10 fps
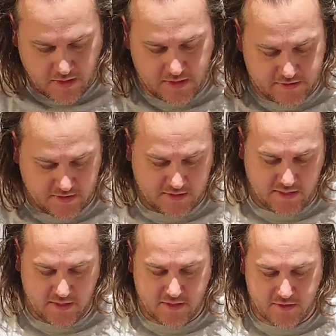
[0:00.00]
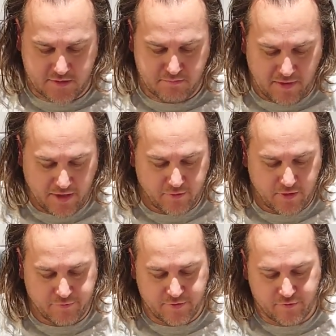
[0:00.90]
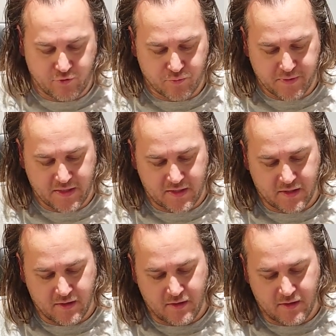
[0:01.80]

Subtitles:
And as I said, it doesn't matter if it's too big.